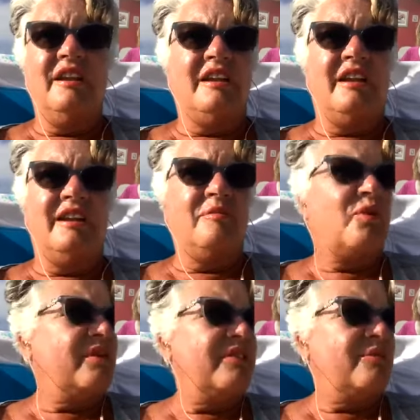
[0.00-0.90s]
any
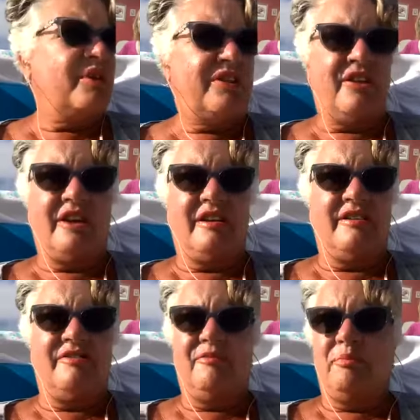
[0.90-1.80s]
more than we think
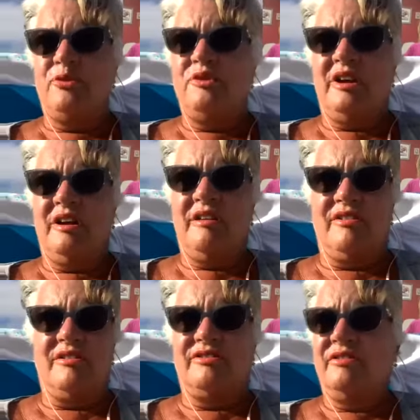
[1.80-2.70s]
of Buddha
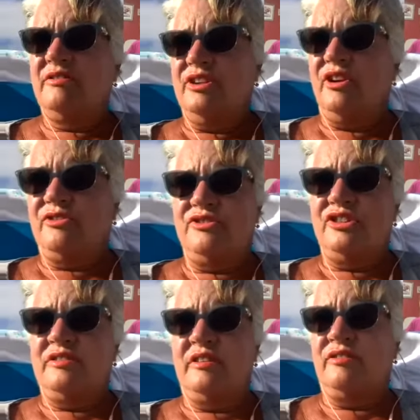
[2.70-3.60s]
or,
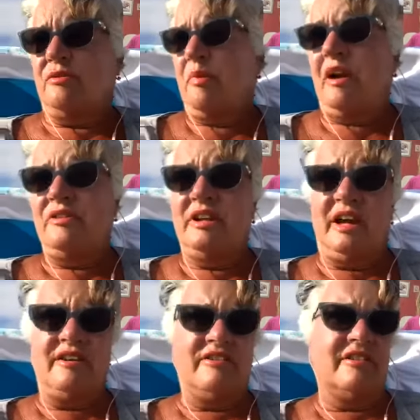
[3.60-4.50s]
Jesus or Byron
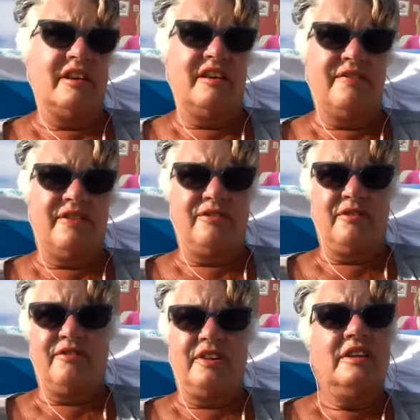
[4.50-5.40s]
Katie or any of the sort
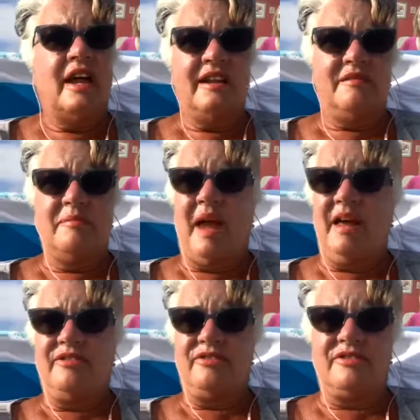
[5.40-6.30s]
of enlightened
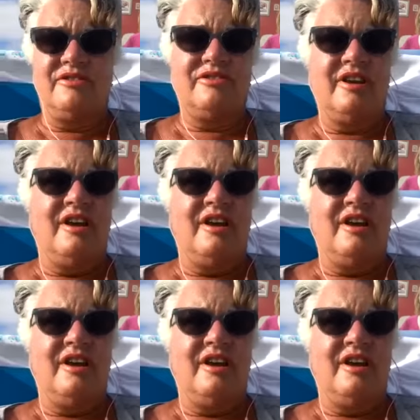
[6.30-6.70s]
masters.